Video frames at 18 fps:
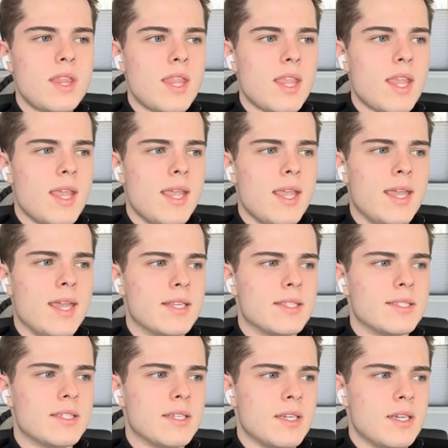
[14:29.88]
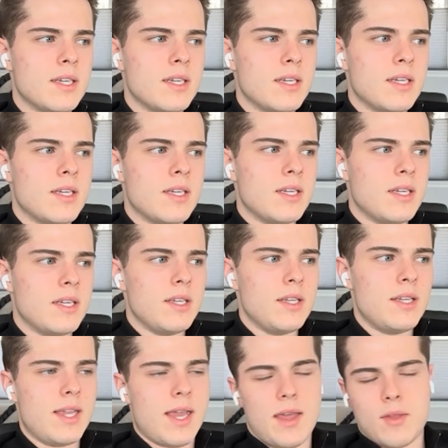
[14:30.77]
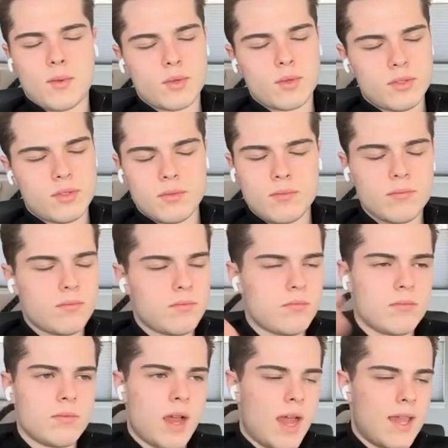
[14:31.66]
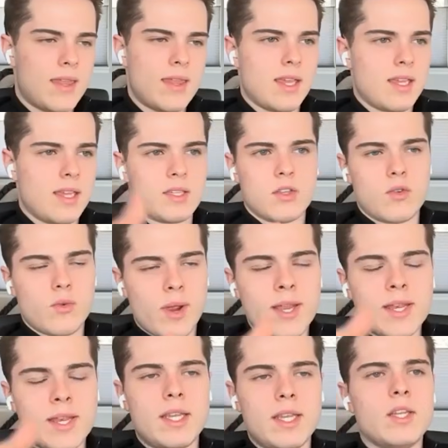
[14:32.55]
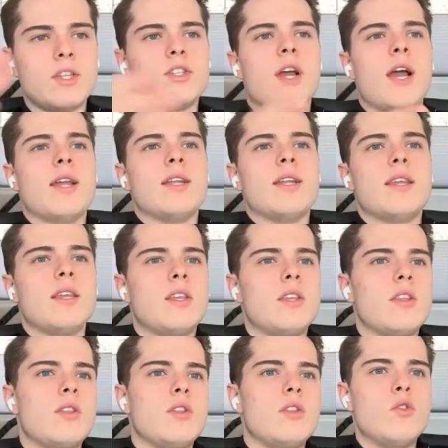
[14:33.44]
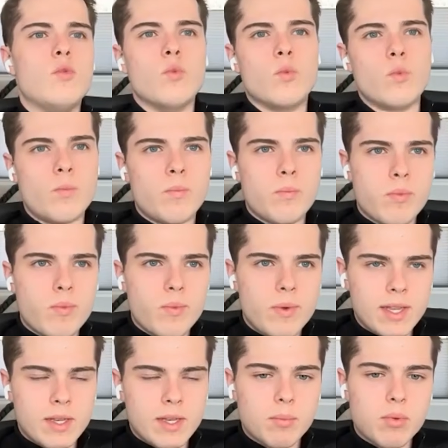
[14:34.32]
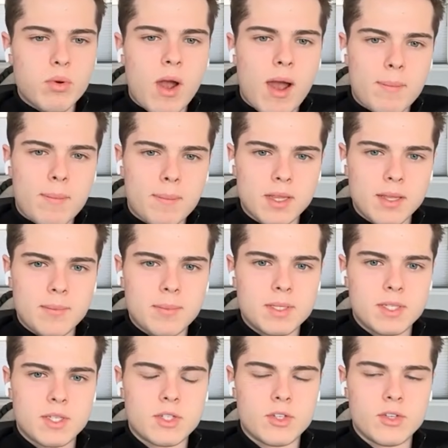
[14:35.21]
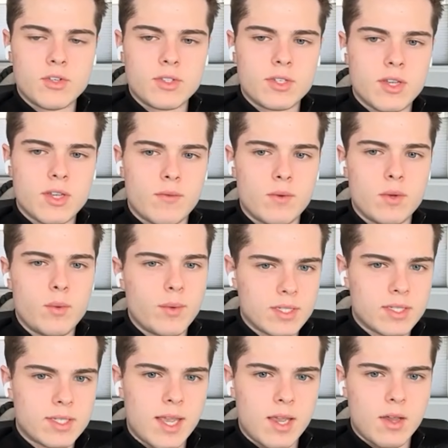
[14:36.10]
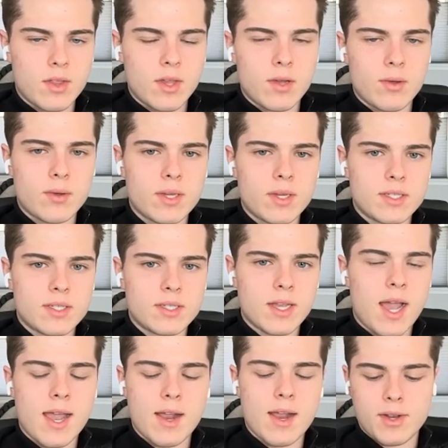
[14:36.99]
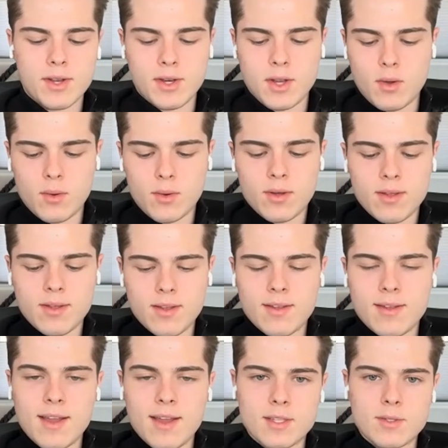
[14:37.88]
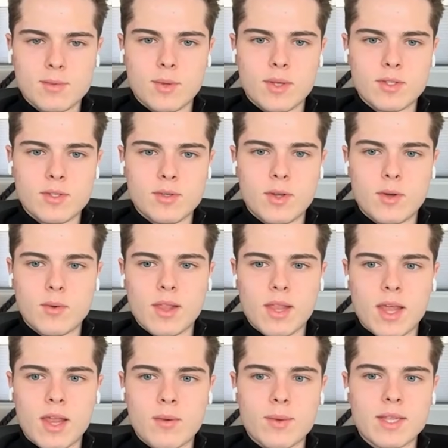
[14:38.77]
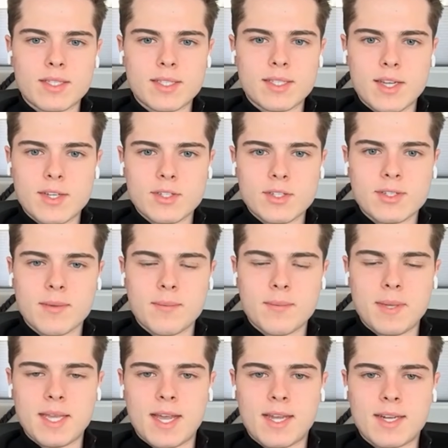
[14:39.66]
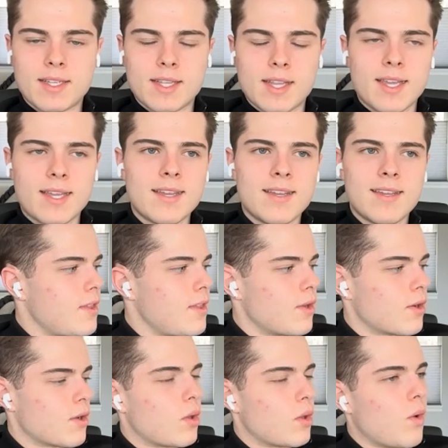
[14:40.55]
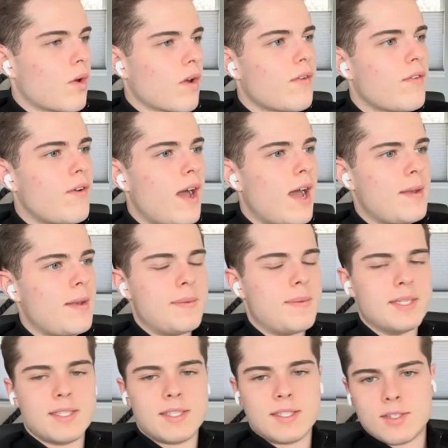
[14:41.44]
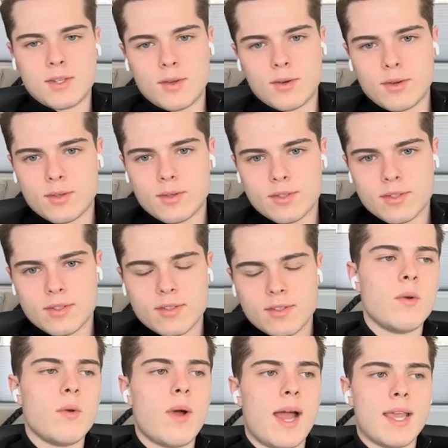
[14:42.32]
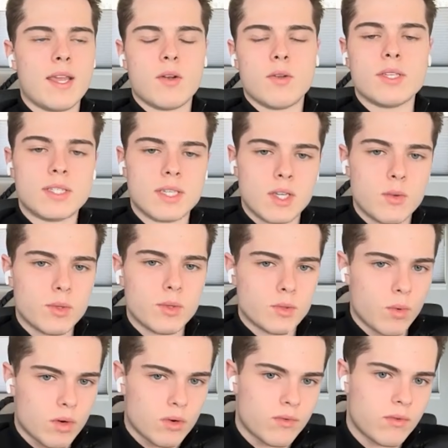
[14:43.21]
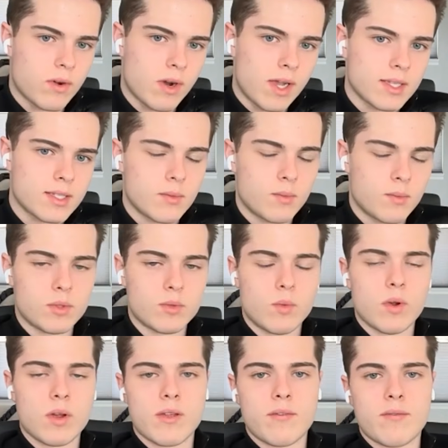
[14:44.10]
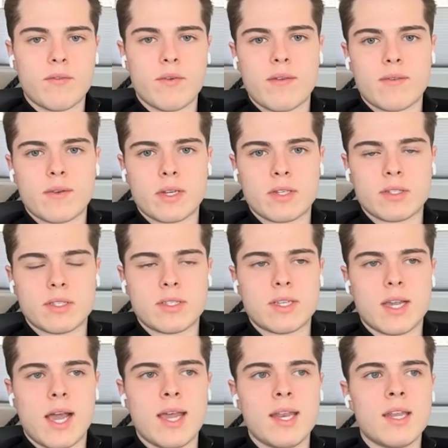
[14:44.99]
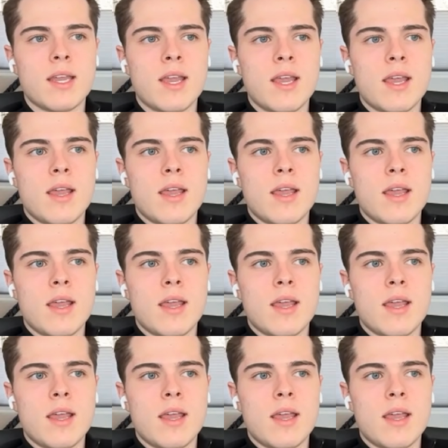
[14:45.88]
And yeah, I think it's a great niche. I think you need to properly position yourself when you want to scale though, because I already know, as well as a lot of real estate agents can be kind of like they're glorified business owners. I can only tell you what's worked for us and what's working for everyone else inside.